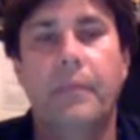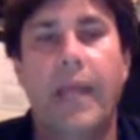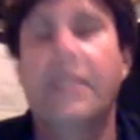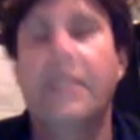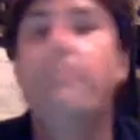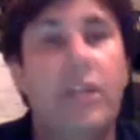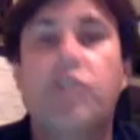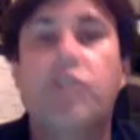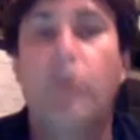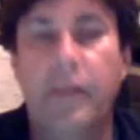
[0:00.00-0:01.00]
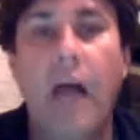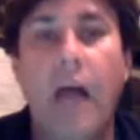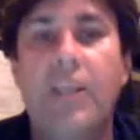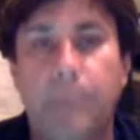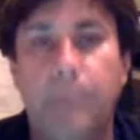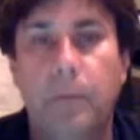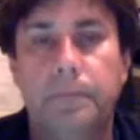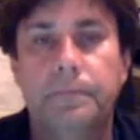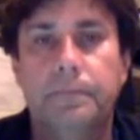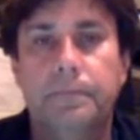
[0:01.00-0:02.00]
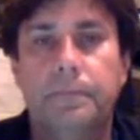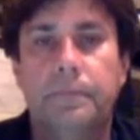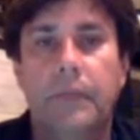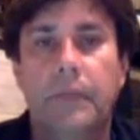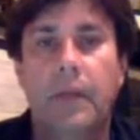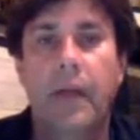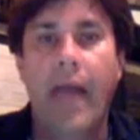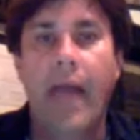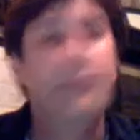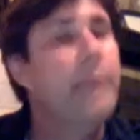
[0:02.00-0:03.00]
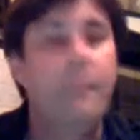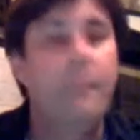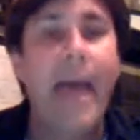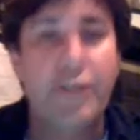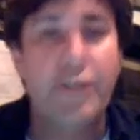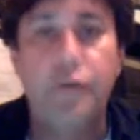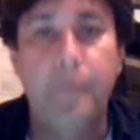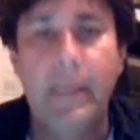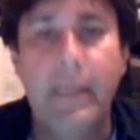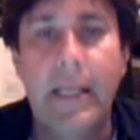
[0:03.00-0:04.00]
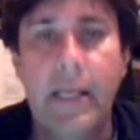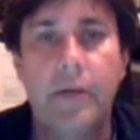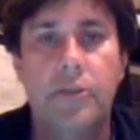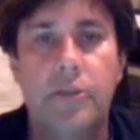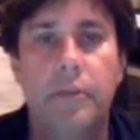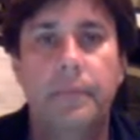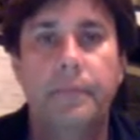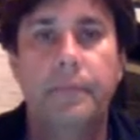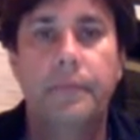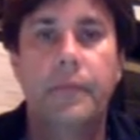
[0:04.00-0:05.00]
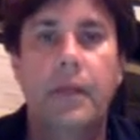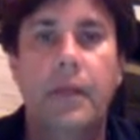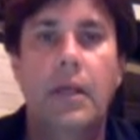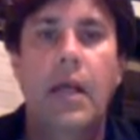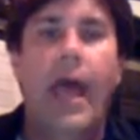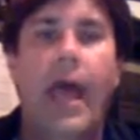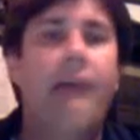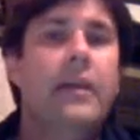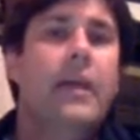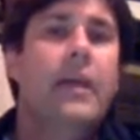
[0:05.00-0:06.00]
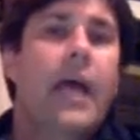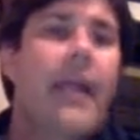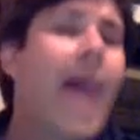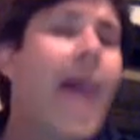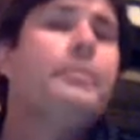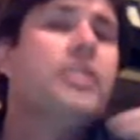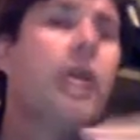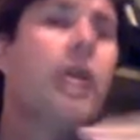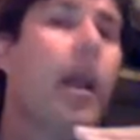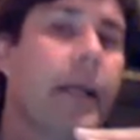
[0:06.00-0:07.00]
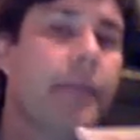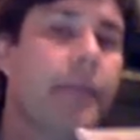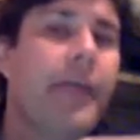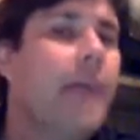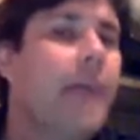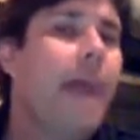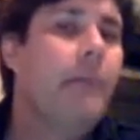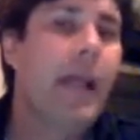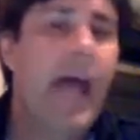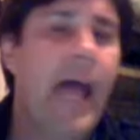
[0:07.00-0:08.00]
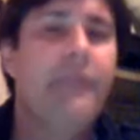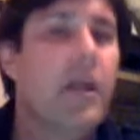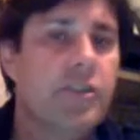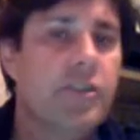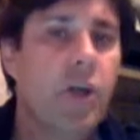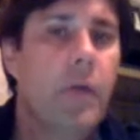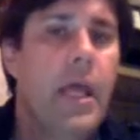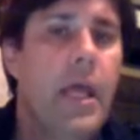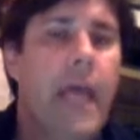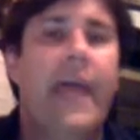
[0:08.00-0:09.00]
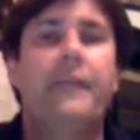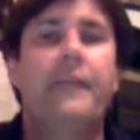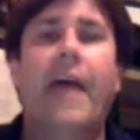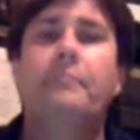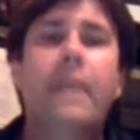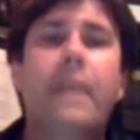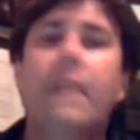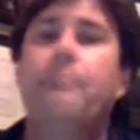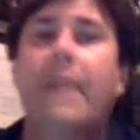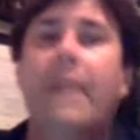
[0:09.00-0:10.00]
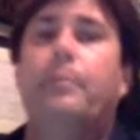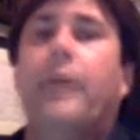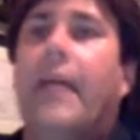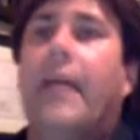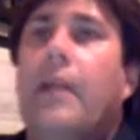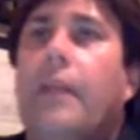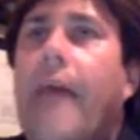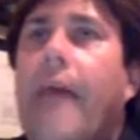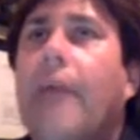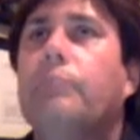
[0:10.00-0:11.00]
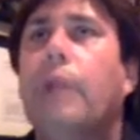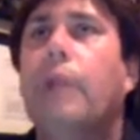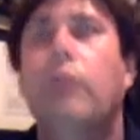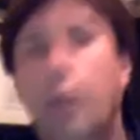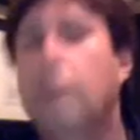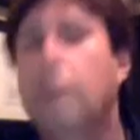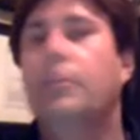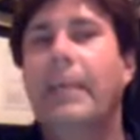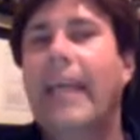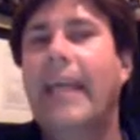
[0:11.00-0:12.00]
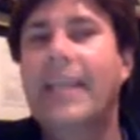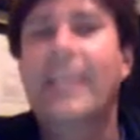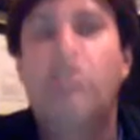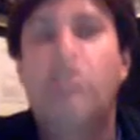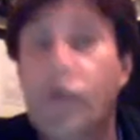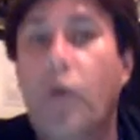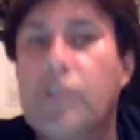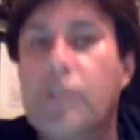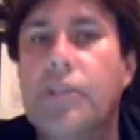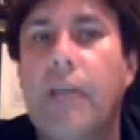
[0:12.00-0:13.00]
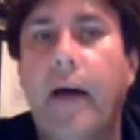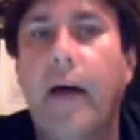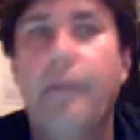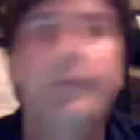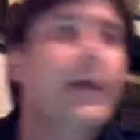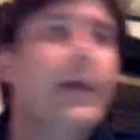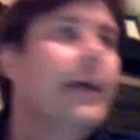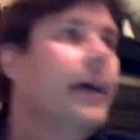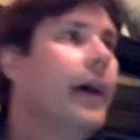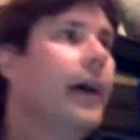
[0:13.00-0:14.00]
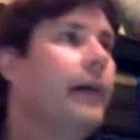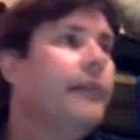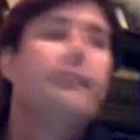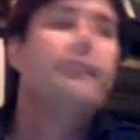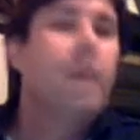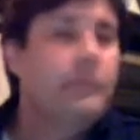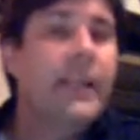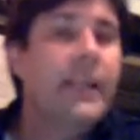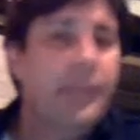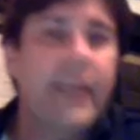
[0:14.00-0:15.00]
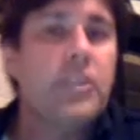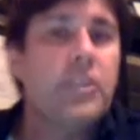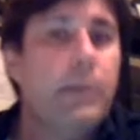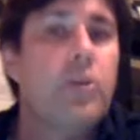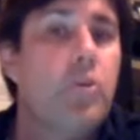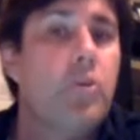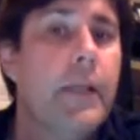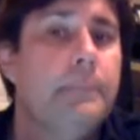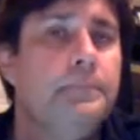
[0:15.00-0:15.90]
as a minister of the gospel, having been a pastor for many years, having an apostolic thing about my life also, and have, have many people that that look to me as a source of of, of, of many things spiritually.